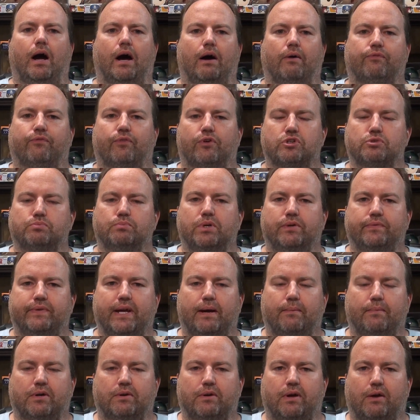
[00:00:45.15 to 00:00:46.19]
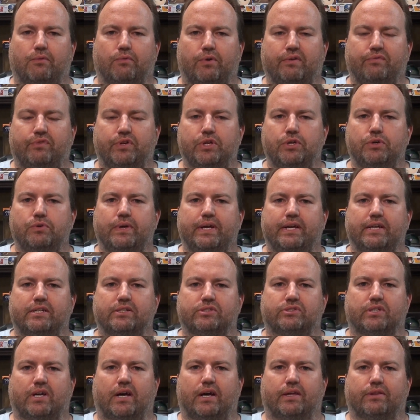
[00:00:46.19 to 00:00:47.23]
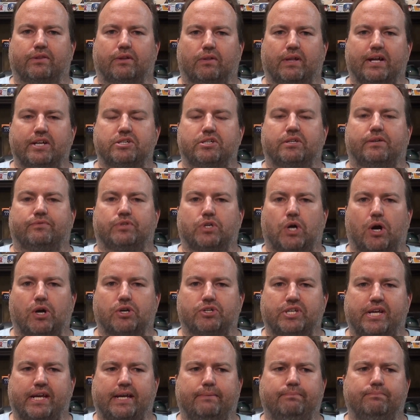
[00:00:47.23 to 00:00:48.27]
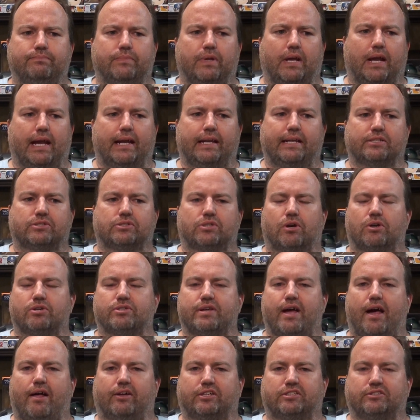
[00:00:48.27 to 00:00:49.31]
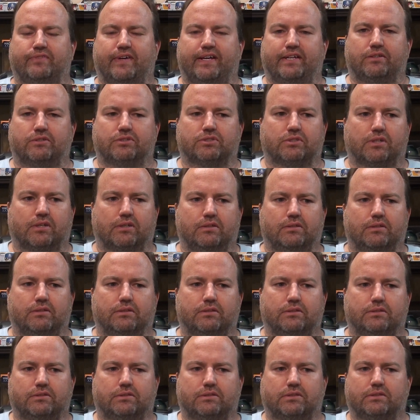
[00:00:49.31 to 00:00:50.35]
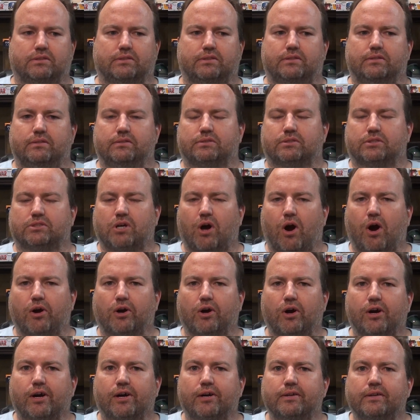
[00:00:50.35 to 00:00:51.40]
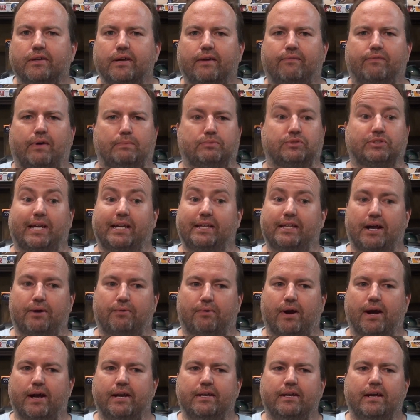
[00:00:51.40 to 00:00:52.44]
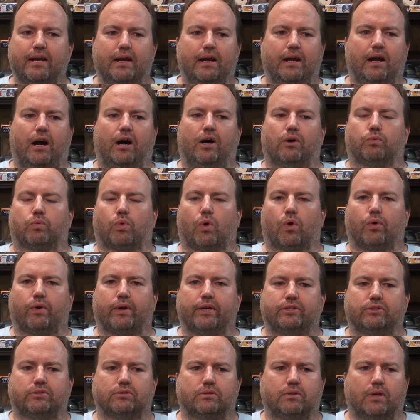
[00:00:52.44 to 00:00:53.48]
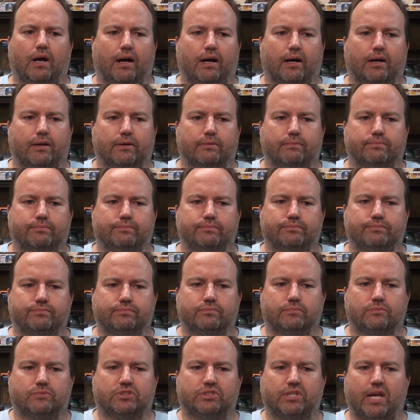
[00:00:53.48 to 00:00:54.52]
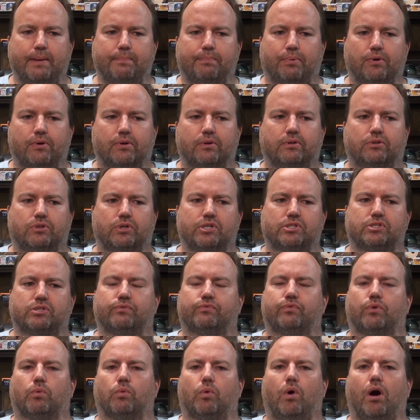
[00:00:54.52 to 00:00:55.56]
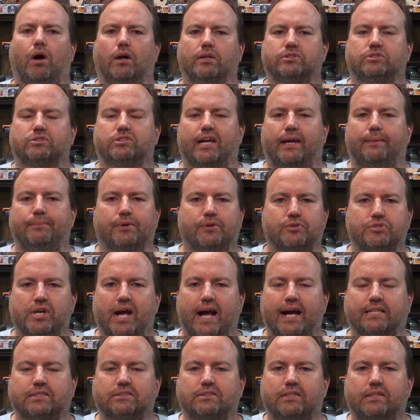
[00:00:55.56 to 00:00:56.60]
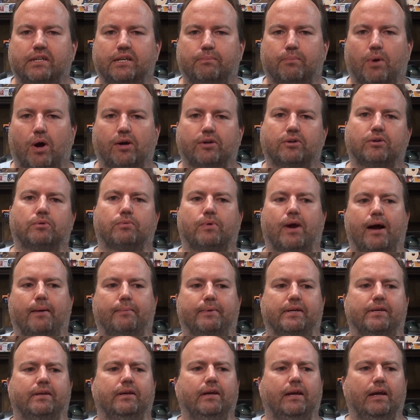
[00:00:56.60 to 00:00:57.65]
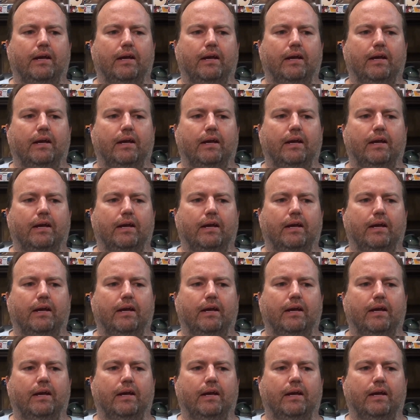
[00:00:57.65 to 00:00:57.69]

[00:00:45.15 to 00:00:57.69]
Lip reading: First movie I'm going to review is The Legend of Tarzan, and it stars Alexander Skarsgård, if I'm saying that right, Rory Saper, Christopher Waltz, Samuel Jackson, and Margot Robbie.